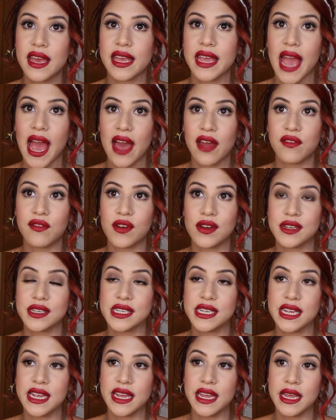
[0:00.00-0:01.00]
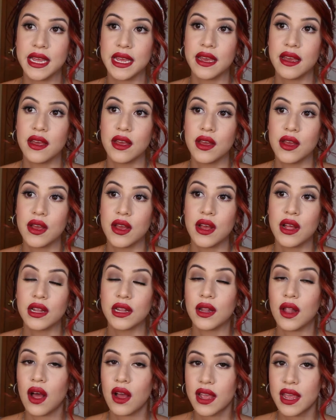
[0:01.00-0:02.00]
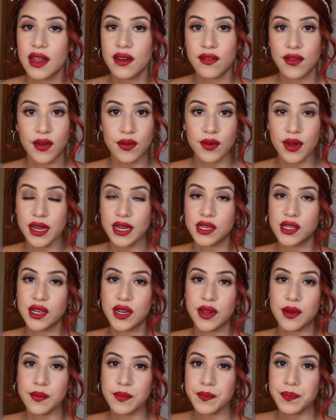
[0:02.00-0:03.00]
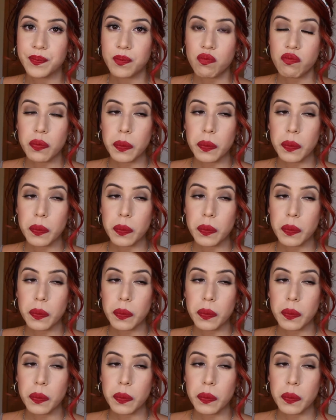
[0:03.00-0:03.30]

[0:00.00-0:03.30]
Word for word: Kat Von D Lock-It Foundation.